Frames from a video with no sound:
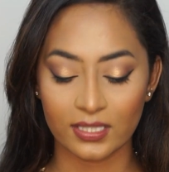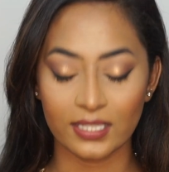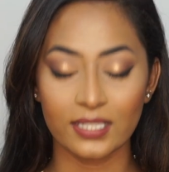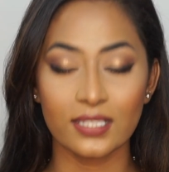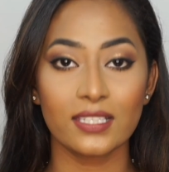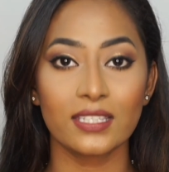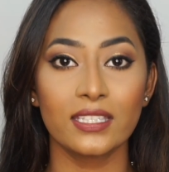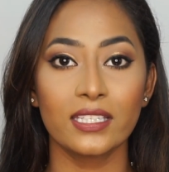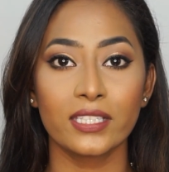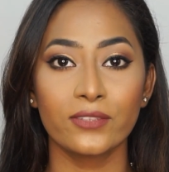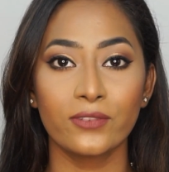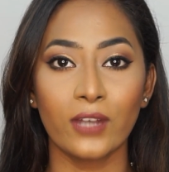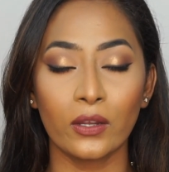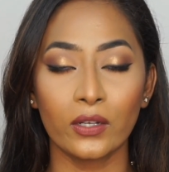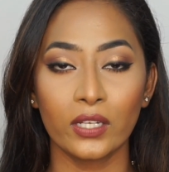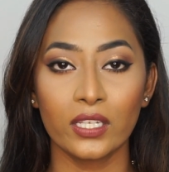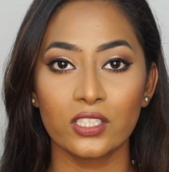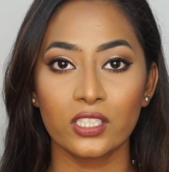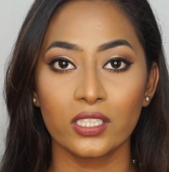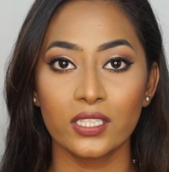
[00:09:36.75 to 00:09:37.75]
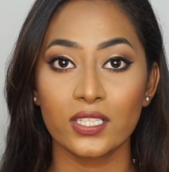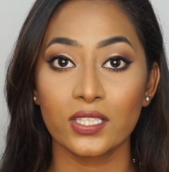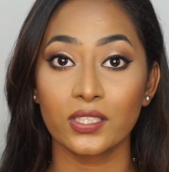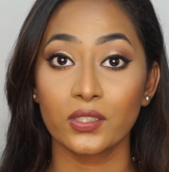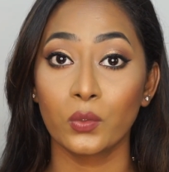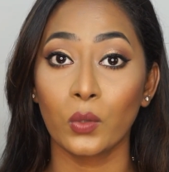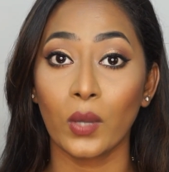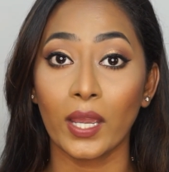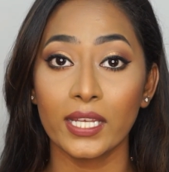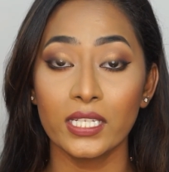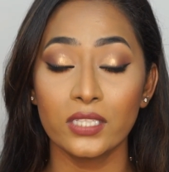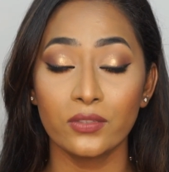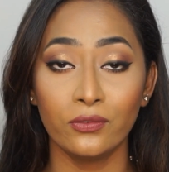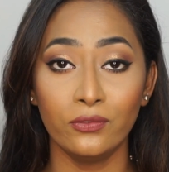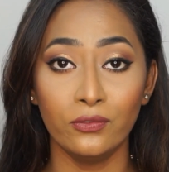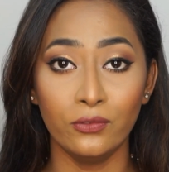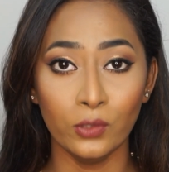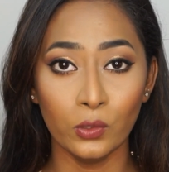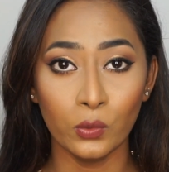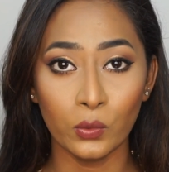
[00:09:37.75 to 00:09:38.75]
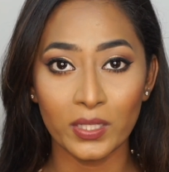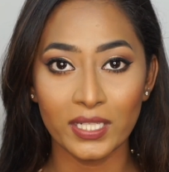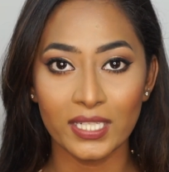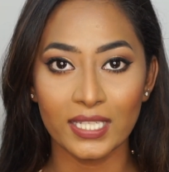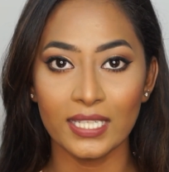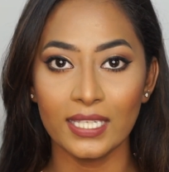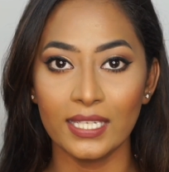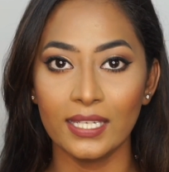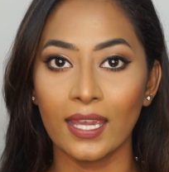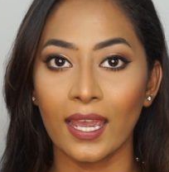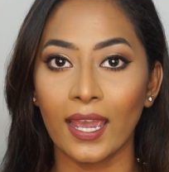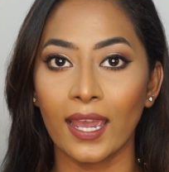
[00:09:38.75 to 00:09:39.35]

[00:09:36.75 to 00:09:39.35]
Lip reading: Since this foundation is quite fluidy